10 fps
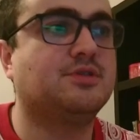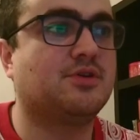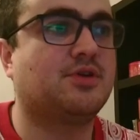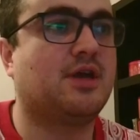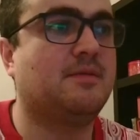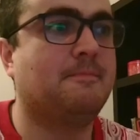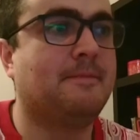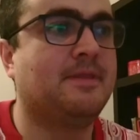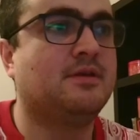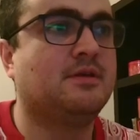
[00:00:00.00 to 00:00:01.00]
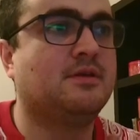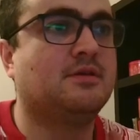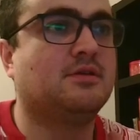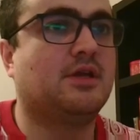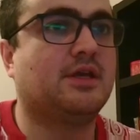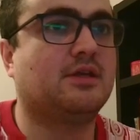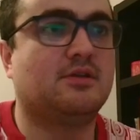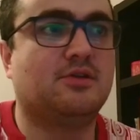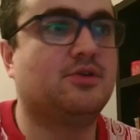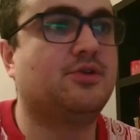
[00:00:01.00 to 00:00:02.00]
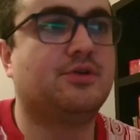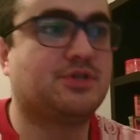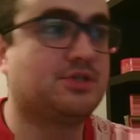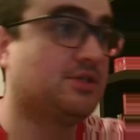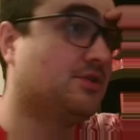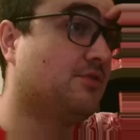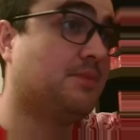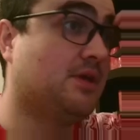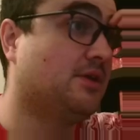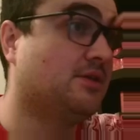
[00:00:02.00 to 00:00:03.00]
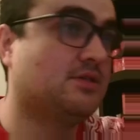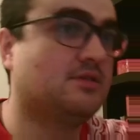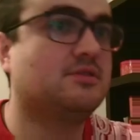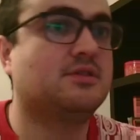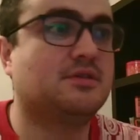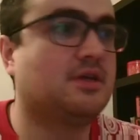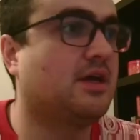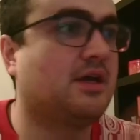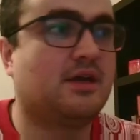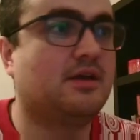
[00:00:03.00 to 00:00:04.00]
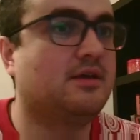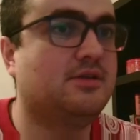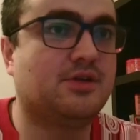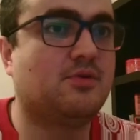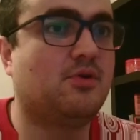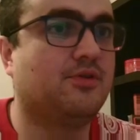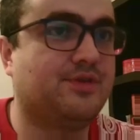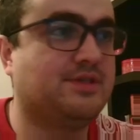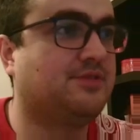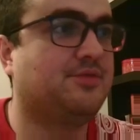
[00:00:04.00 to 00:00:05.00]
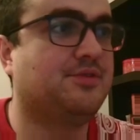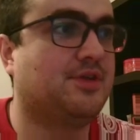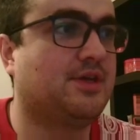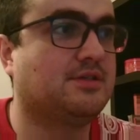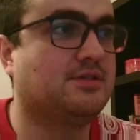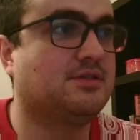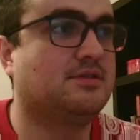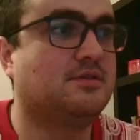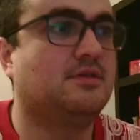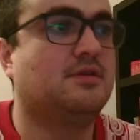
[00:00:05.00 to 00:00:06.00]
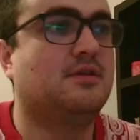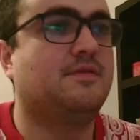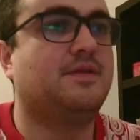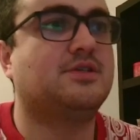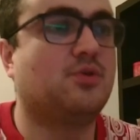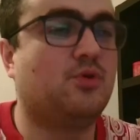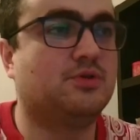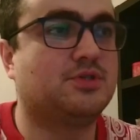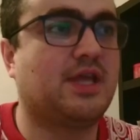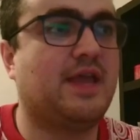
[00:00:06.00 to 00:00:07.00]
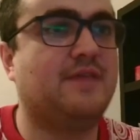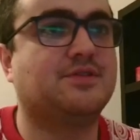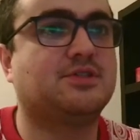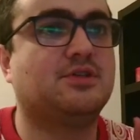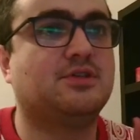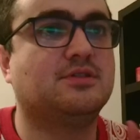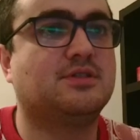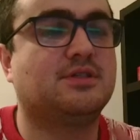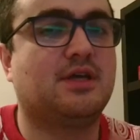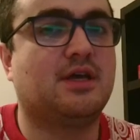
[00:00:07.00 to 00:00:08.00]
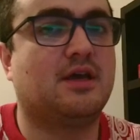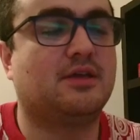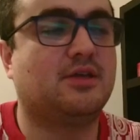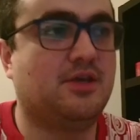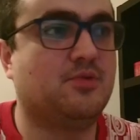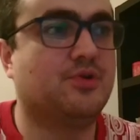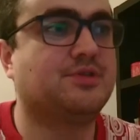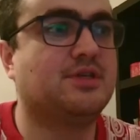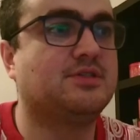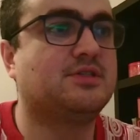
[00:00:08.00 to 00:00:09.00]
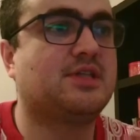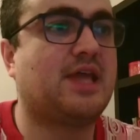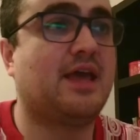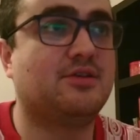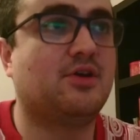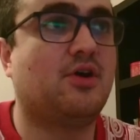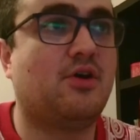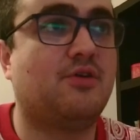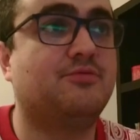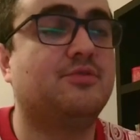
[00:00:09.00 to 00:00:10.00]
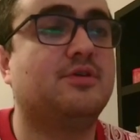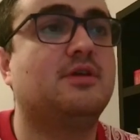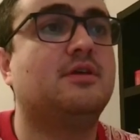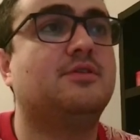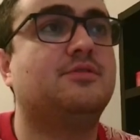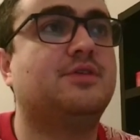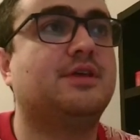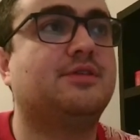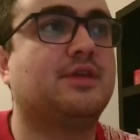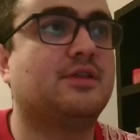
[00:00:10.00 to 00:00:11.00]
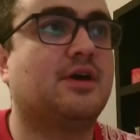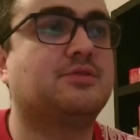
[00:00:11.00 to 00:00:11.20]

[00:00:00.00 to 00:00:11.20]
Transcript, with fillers: okay? Like, look, no justice, no peace, uh, you know, all of these different things. These are all just instant uh, keywords instead of the thing that I was doing